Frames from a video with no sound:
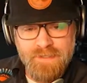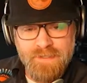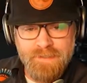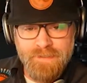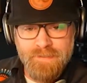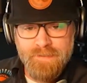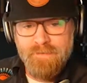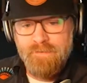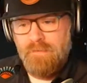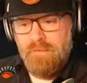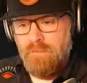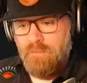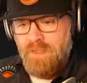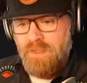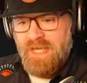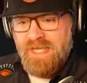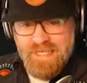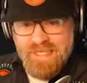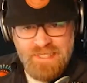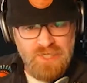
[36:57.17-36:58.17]
place
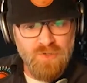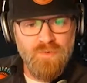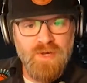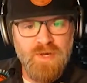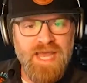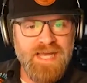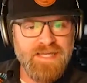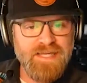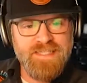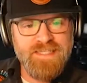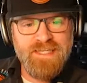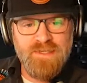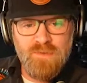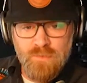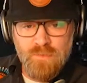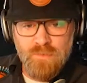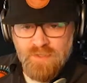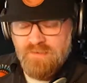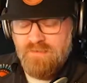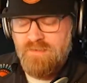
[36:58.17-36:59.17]
by
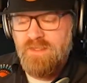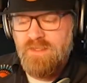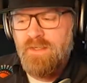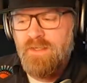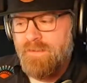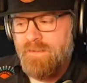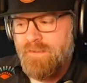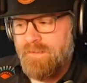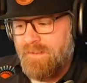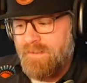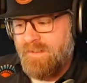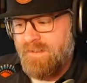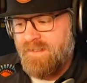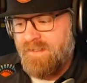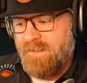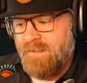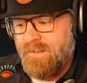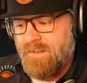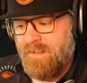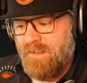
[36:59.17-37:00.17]
interacting
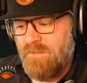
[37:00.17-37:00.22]
with